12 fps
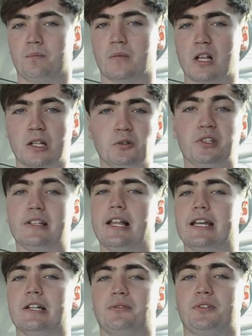Lucy
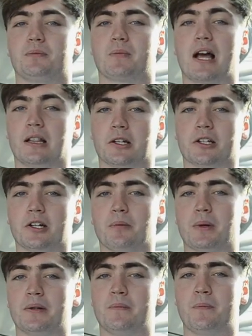leaves. I look up.
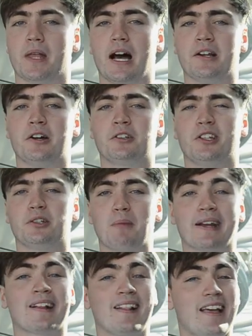I notice my
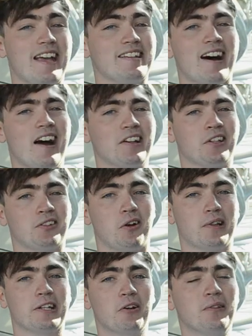clay dinosaur,
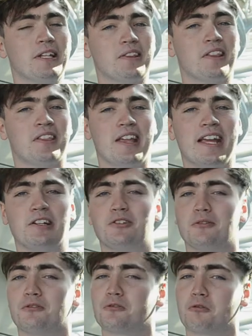the only other thing
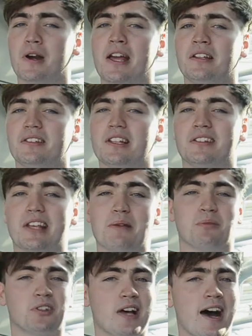to grace the same
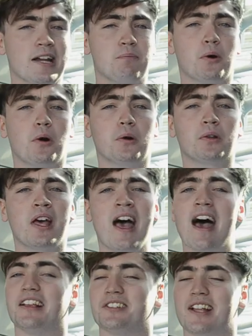sideboard
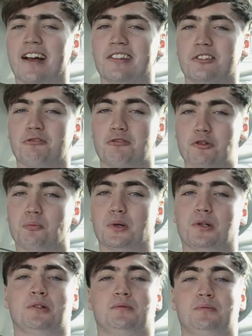as Nan's fruit
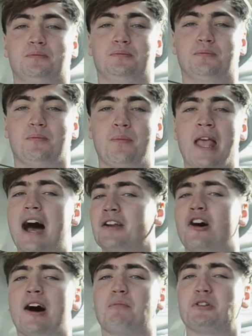bowl. I know
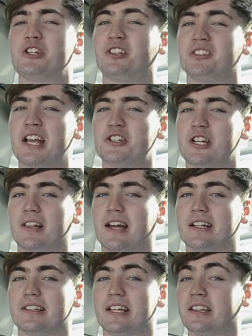how much she said she
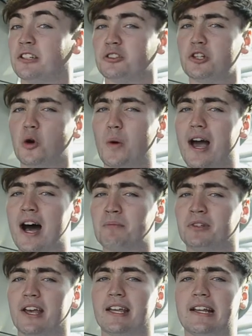liked it, and there's no way I'm
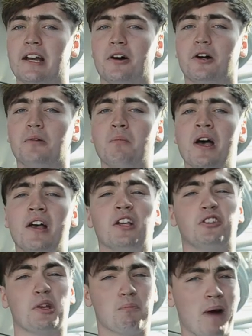taking it home,
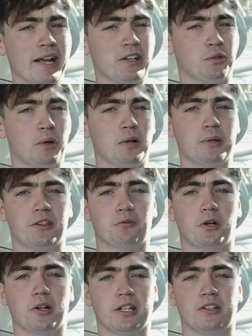so it might as well be
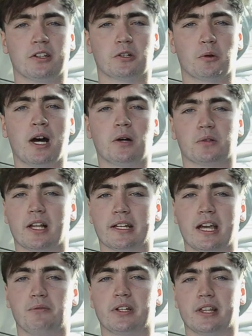thrown into the ground like
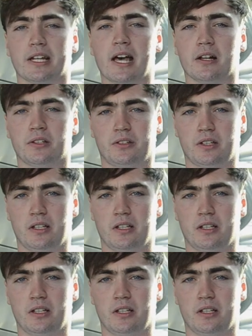everything else.